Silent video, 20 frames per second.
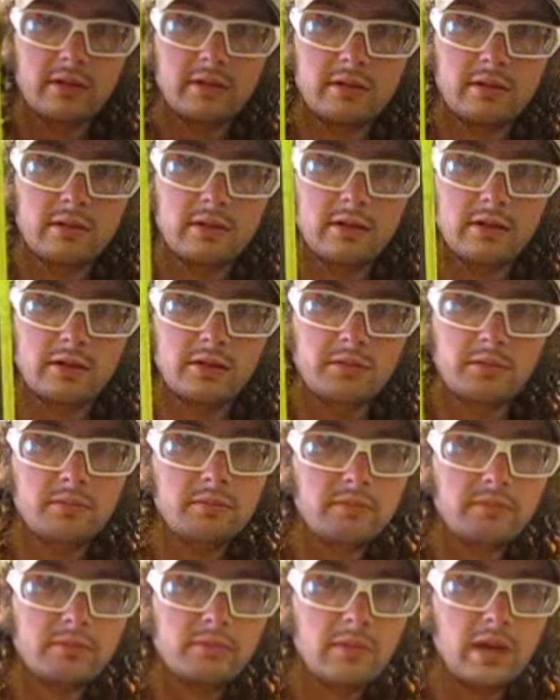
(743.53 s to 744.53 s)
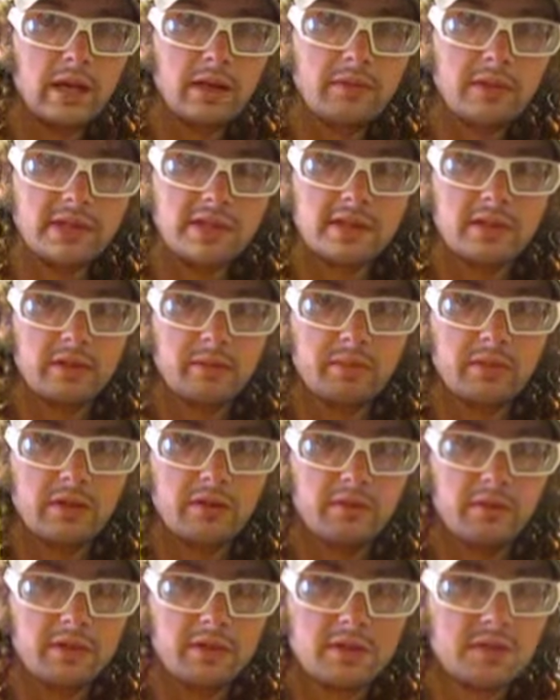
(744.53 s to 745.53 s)
I have the
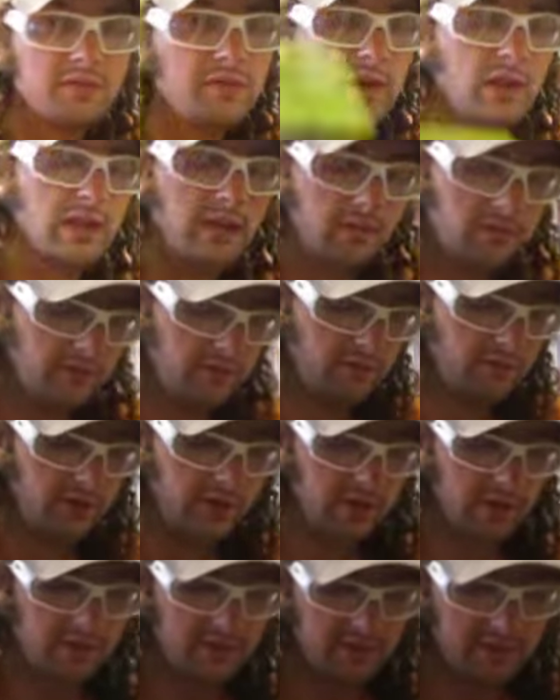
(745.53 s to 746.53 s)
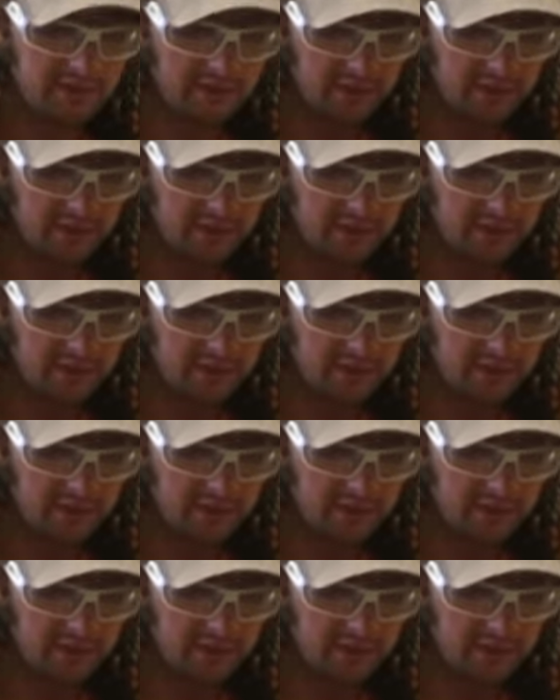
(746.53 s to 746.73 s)
slipcover. This is Fallout New Vegas.